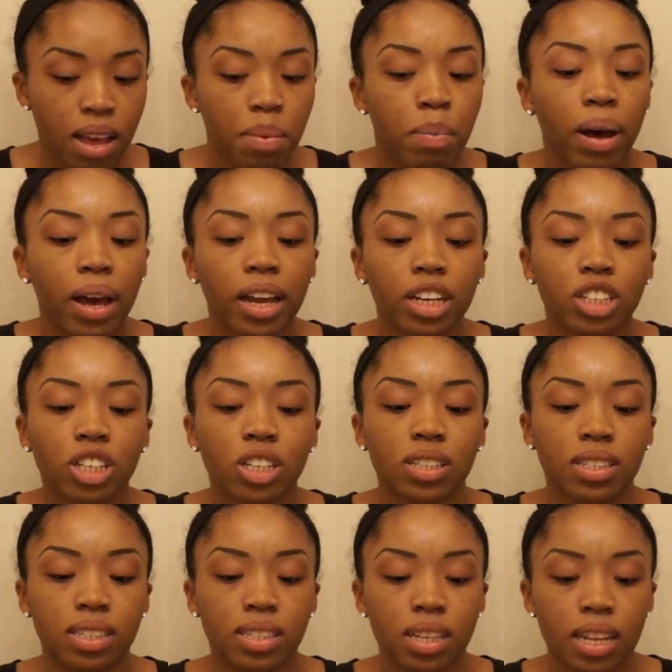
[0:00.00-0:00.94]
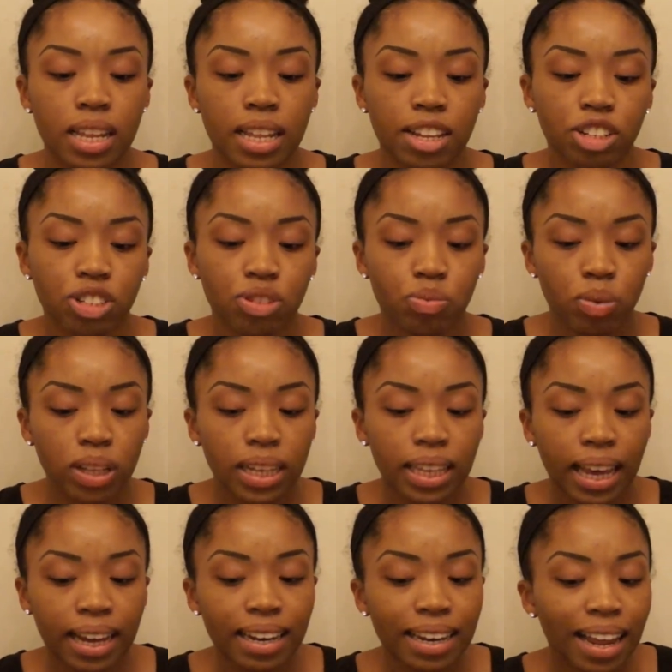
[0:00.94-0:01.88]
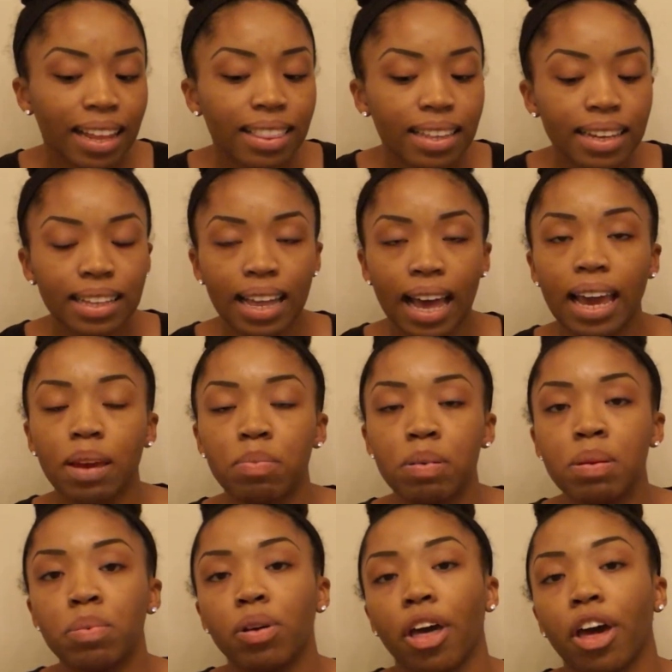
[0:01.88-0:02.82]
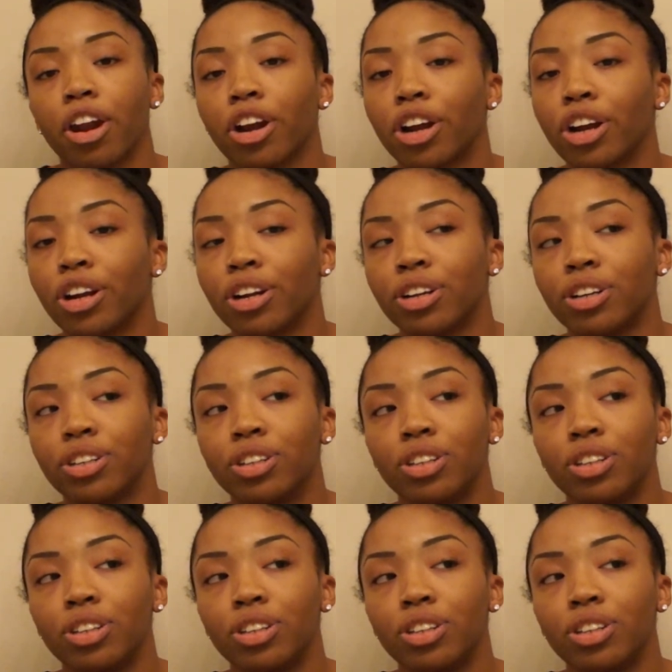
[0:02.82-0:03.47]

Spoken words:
But just, there's really like nothing like people that are